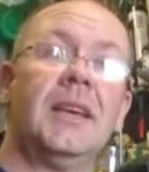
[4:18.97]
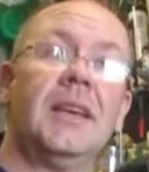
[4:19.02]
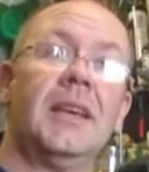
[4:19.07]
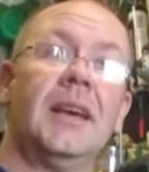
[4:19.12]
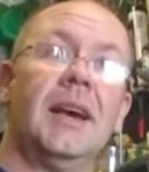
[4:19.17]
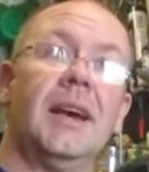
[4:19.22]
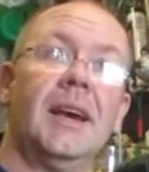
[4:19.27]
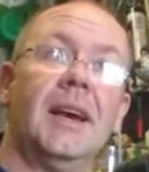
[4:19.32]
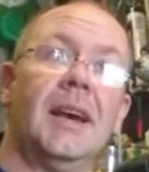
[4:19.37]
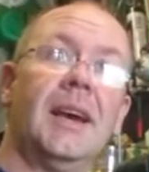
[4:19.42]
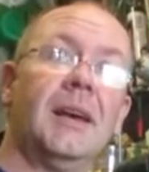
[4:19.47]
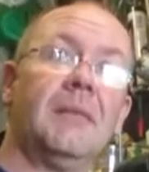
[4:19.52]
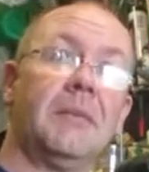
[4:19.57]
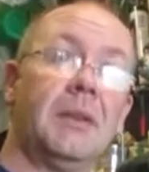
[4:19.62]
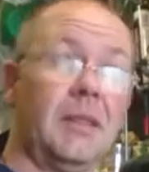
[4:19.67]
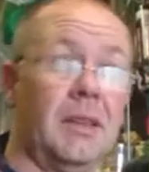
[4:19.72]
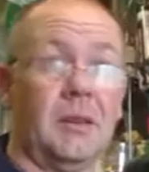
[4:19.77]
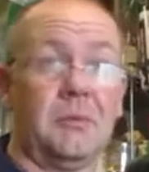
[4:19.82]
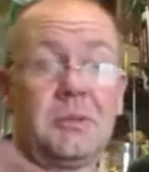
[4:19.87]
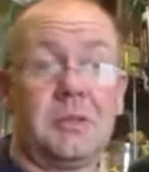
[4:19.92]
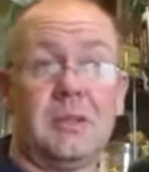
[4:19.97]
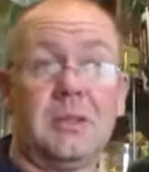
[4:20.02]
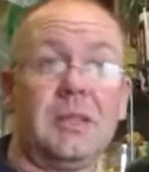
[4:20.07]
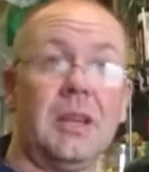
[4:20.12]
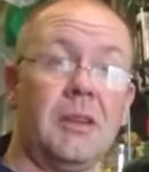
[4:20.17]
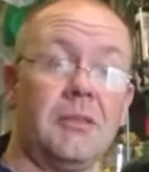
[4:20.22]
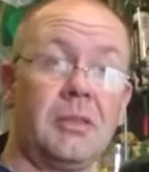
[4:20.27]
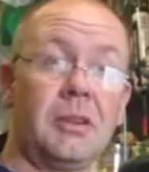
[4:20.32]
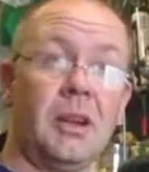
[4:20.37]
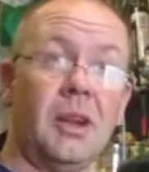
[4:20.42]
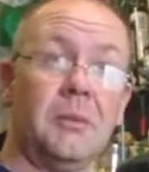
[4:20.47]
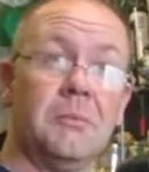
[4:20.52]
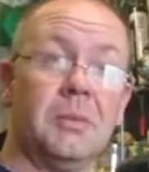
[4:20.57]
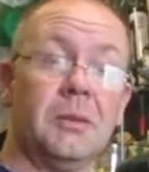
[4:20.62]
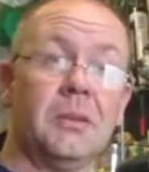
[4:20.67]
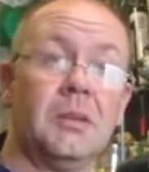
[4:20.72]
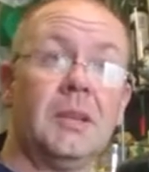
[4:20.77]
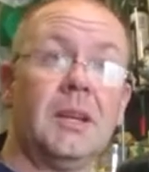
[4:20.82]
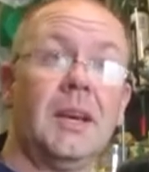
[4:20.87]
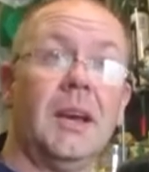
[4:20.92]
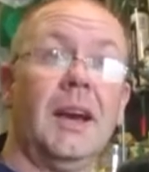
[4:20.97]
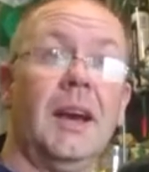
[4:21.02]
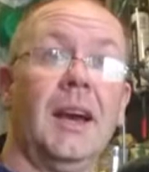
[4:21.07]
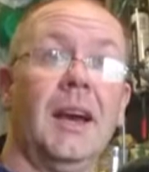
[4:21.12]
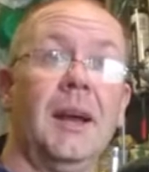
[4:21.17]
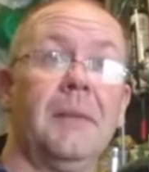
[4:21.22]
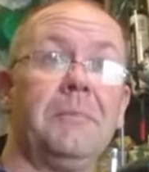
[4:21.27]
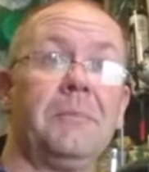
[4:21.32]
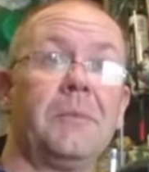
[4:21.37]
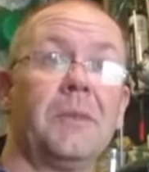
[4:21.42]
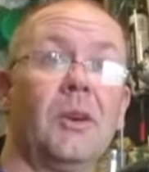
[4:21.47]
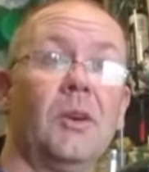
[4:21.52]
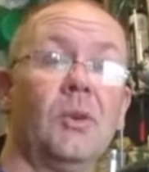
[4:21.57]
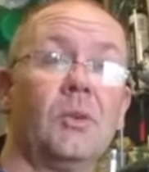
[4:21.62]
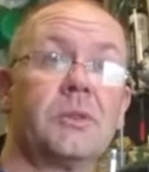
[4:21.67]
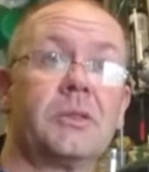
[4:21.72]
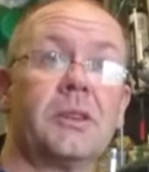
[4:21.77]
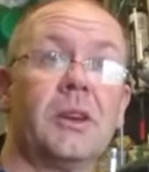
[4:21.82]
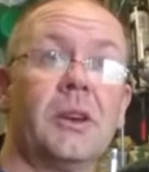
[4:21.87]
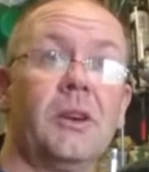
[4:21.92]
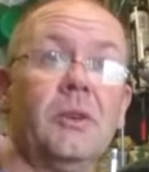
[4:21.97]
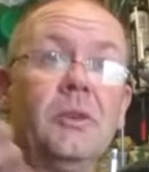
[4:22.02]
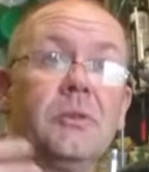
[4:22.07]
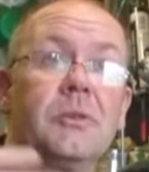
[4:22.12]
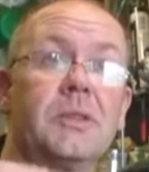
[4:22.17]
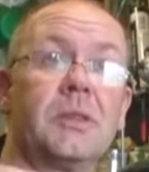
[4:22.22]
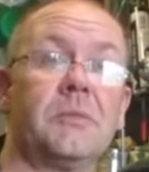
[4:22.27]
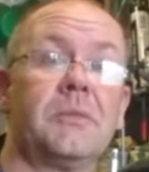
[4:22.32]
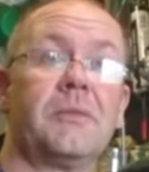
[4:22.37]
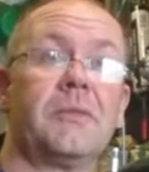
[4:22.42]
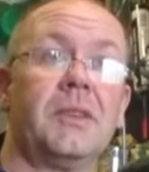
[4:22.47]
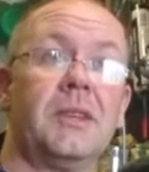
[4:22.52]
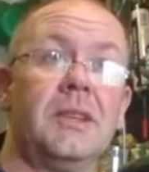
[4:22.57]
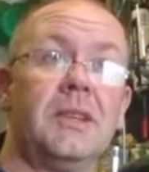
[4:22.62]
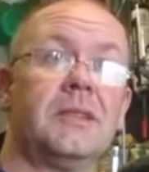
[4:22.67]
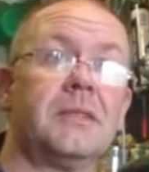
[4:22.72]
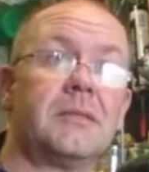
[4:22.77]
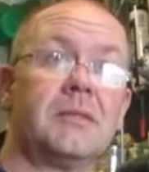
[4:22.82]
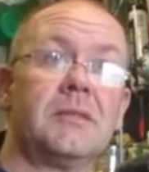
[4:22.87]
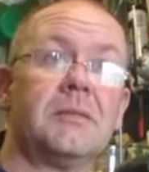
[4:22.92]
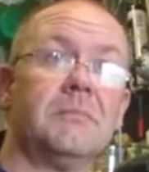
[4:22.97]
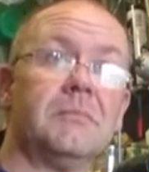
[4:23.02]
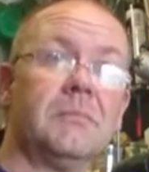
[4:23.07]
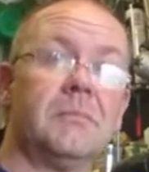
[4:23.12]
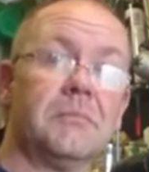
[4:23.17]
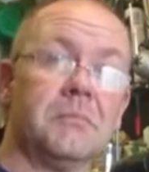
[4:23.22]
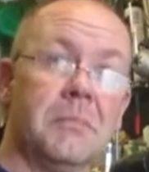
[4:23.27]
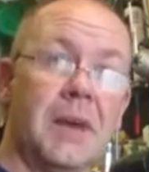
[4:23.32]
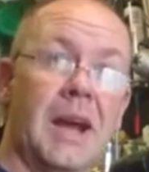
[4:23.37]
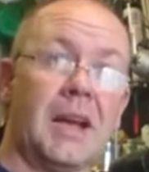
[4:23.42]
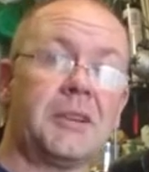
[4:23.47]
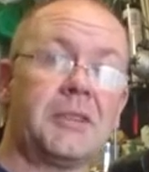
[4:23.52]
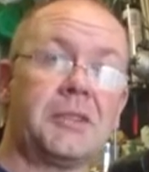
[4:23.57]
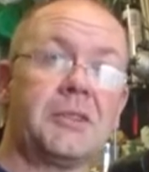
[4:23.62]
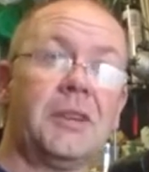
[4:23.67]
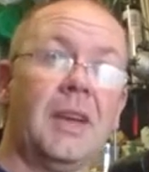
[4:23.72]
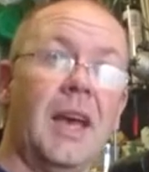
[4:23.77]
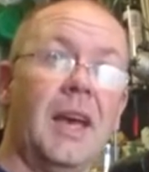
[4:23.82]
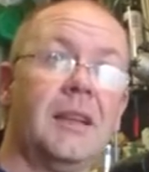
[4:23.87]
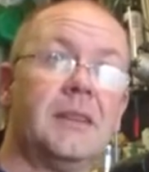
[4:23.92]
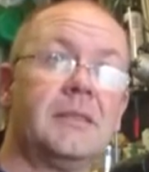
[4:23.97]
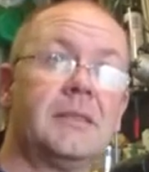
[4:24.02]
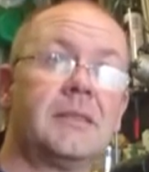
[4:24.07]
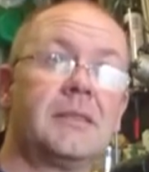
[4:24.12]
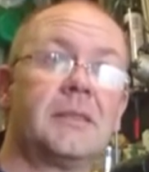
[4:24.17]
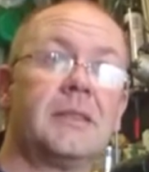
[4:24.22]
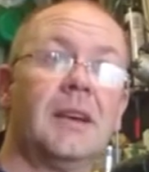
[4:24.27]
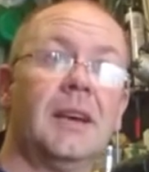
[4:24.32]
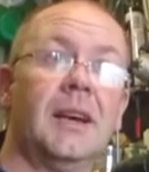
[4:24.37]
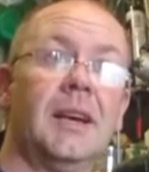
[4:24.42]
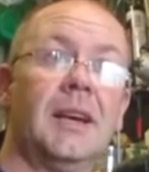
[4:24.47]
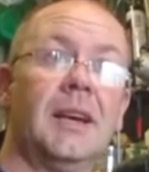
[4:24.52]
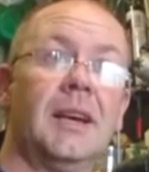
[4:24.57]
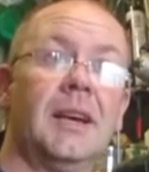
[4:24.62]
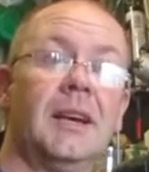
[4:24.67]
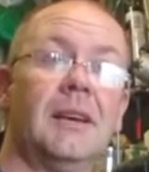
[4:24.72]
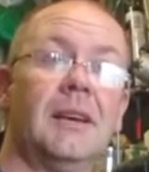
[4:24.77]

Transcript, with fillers: Um, and that was the 10th club. Um, also, some of these match sets, uh,